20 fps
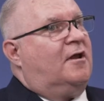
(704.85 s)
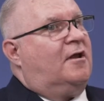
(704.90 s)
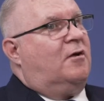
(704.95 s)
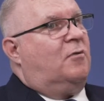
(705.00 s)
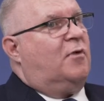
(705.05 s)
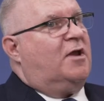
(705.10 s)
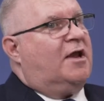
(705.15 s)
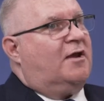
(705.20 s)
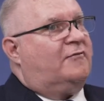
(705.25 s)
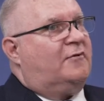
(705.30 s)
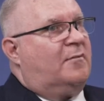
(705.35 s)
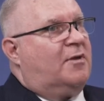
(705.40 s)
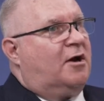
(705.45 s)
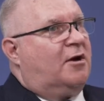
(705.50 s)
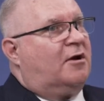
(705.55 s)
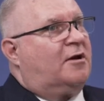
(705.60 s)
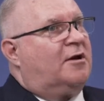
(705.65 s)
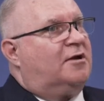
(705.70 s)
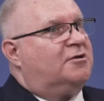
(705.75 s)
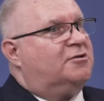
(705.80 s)
we have
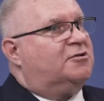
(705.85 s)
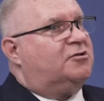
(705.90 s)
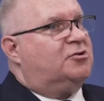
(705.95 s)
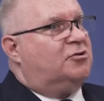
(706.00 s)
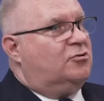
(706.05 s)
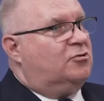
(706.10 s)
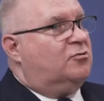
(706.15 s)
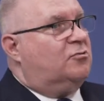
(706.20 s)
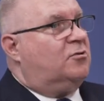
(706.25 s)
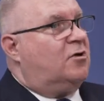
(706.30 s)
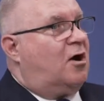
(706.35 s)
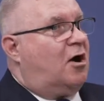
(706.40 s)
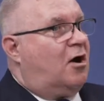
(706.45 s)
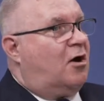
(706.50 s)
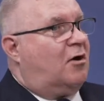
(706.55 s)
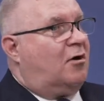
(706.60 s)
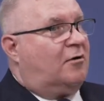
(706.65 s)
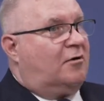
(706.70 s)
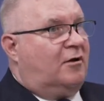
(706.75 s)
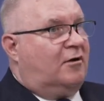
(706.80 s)
Americans who
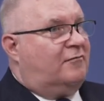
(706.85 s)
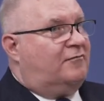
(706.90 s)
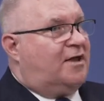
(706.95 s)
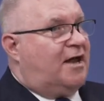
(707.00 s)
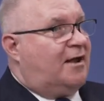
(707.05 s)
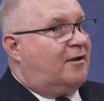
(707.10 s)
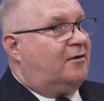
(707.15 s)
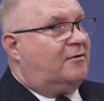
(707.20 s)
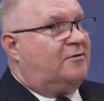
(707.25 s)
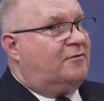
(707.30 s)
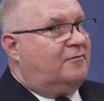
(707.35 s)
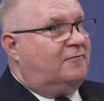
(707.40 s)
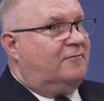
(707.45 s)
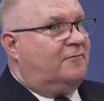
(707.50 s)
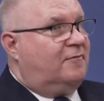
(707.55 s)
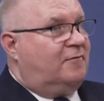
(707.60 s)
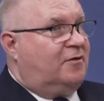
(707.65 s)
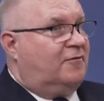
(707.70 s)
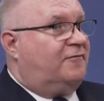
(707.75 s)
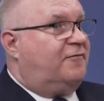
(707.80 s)
are of that
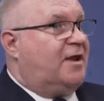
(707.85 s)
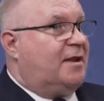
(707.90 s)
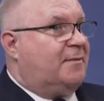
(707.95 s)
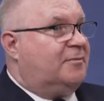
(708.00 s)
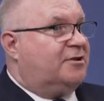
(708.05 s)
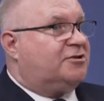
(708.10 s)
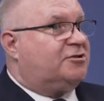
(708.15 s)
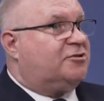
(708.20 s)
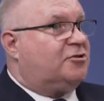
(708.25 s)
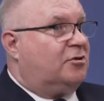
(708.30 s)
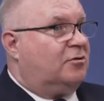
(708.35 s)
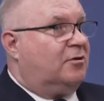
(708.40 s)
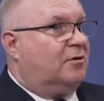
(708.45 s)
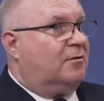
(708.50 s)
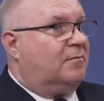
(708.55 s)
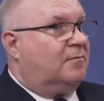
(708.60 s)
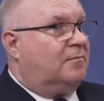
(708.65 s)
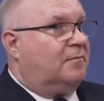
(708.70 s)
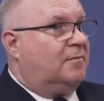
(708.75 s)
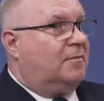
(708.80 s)
famous
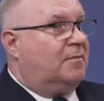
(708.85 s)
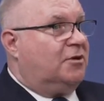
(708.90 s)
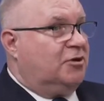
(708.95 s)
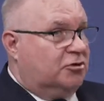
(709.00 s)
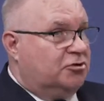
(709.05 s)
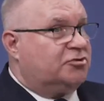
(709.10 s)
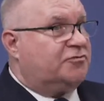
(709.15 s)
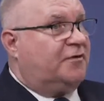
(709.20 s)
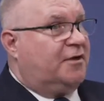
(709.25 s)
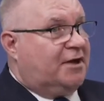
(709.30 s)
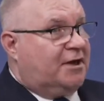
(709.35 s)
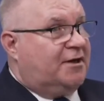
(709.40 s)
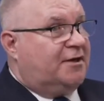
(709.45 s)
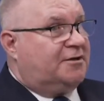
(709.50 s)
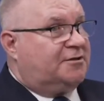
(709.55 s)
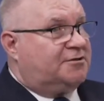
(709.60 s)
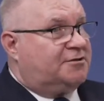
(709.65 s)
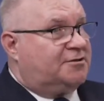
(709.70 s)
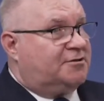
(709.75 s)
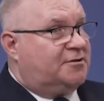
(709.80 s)
term, useful
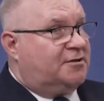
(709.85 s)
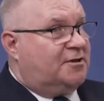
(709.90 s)
idiots.